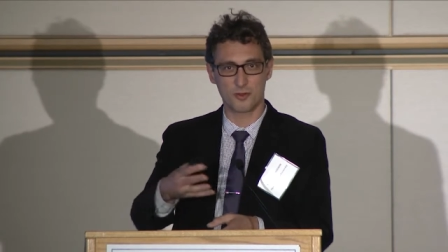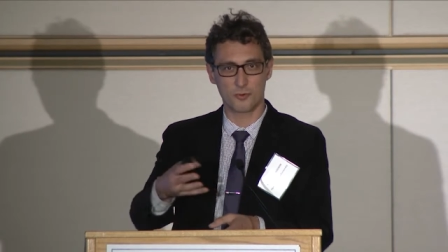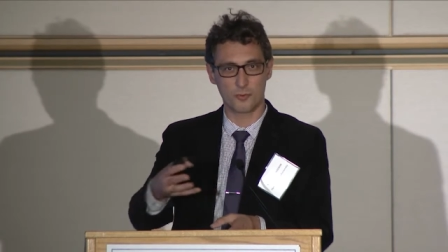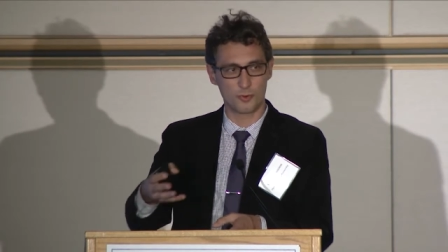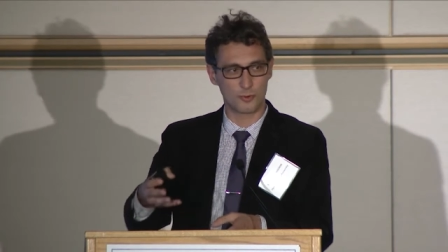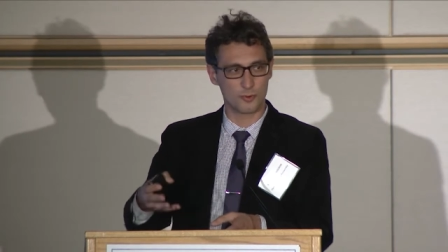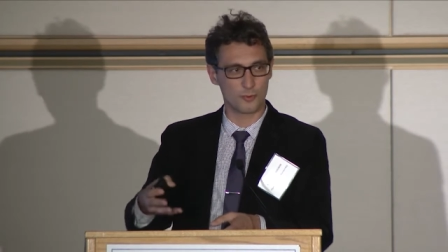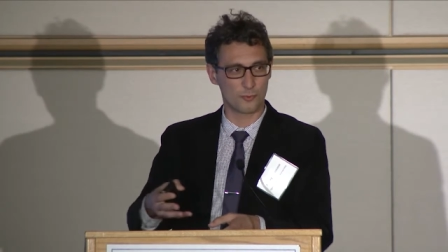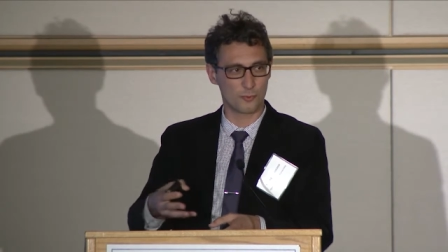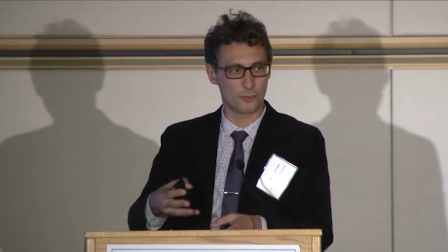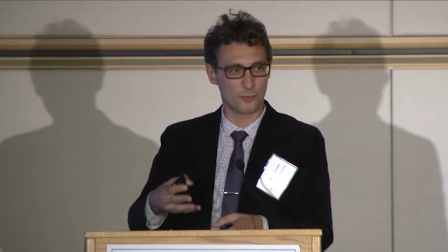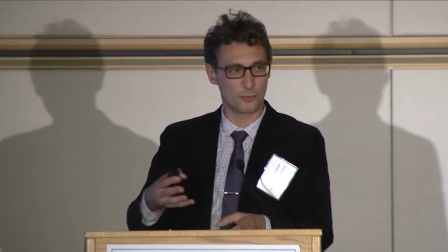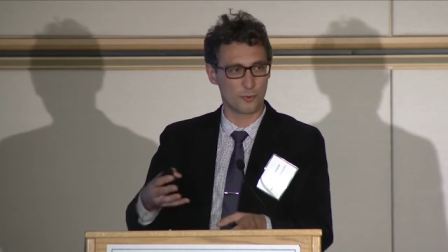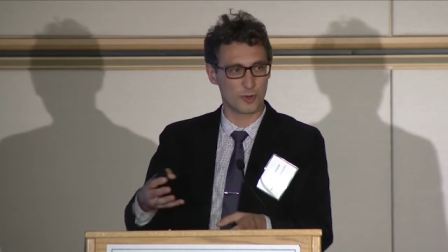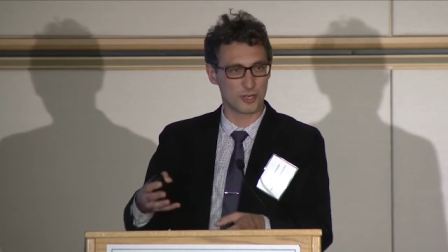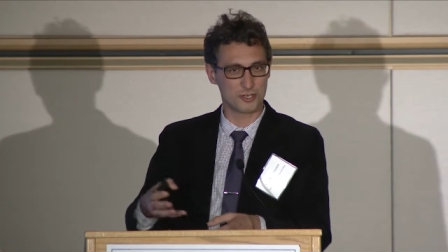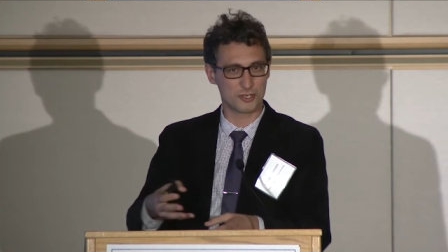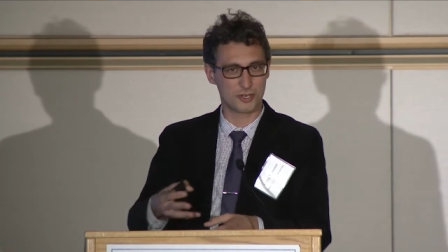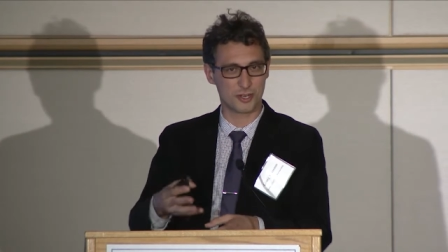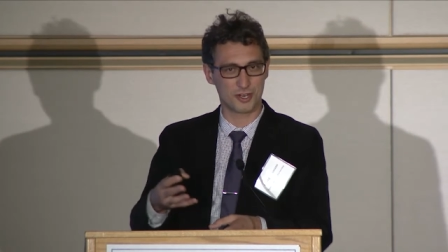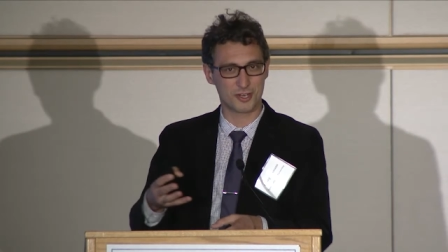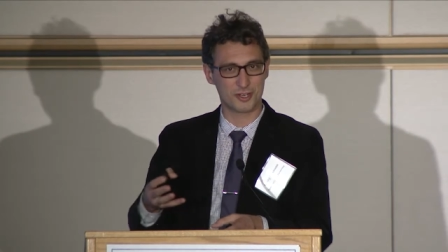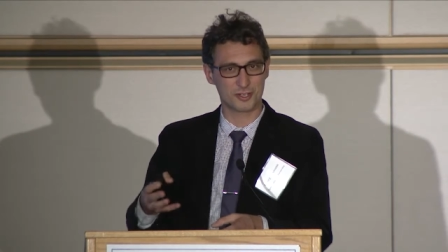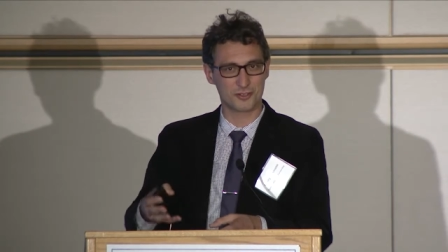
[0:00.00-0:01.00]
we're
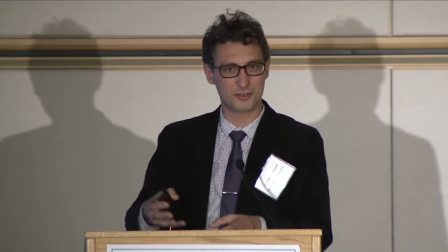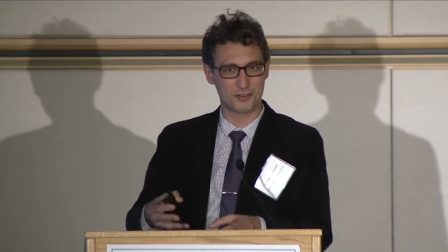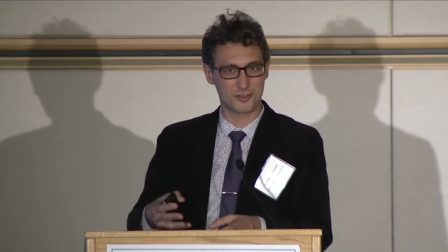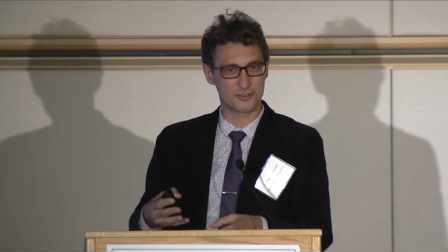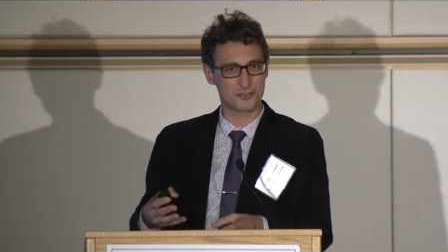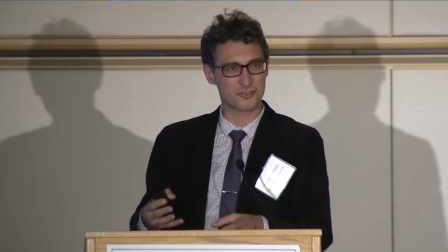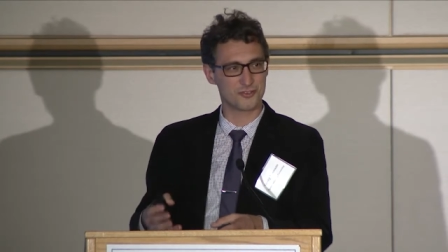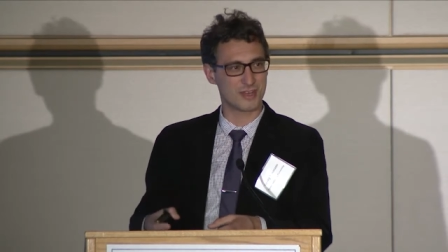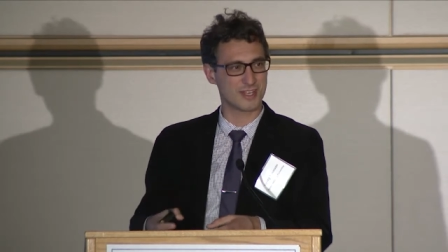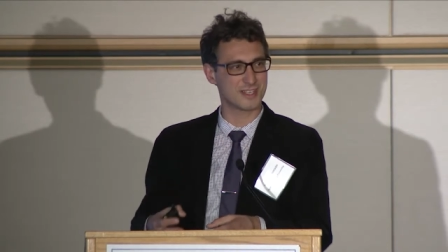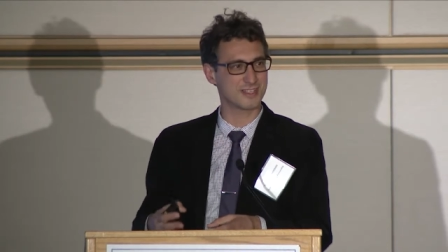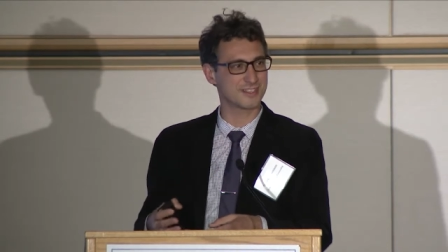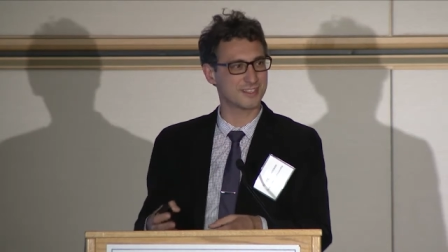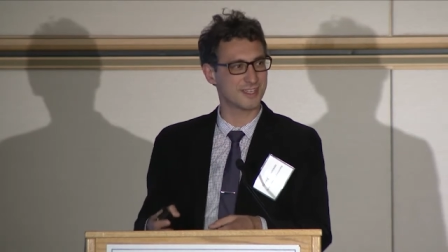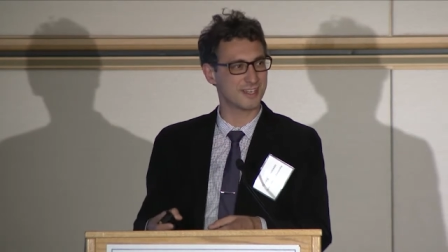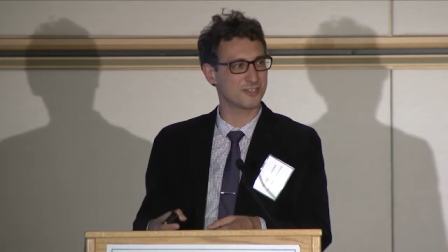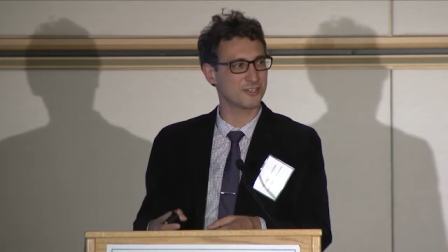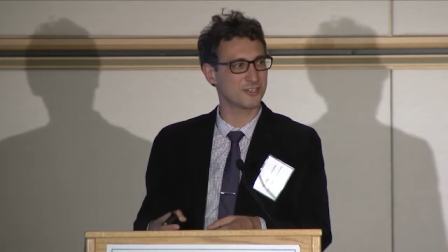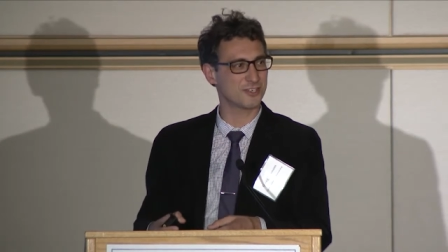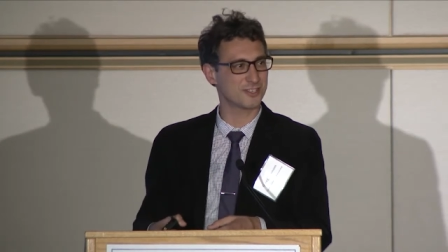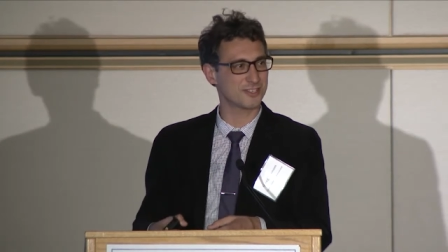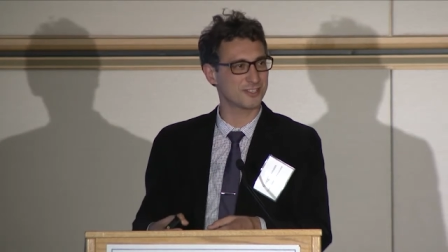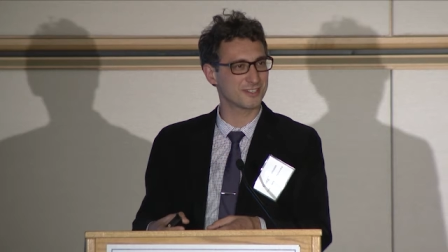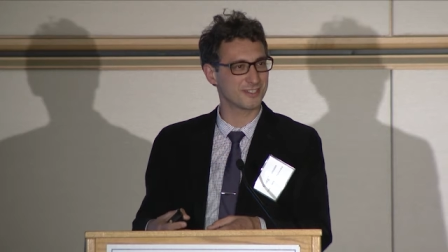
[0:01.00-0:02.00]
talking to the
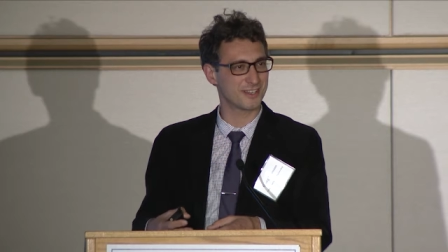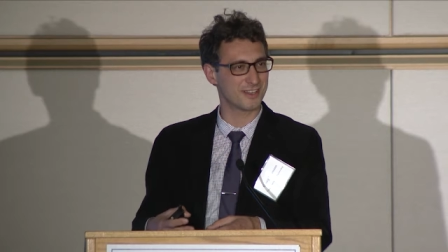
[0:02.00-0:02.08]
trendsetters,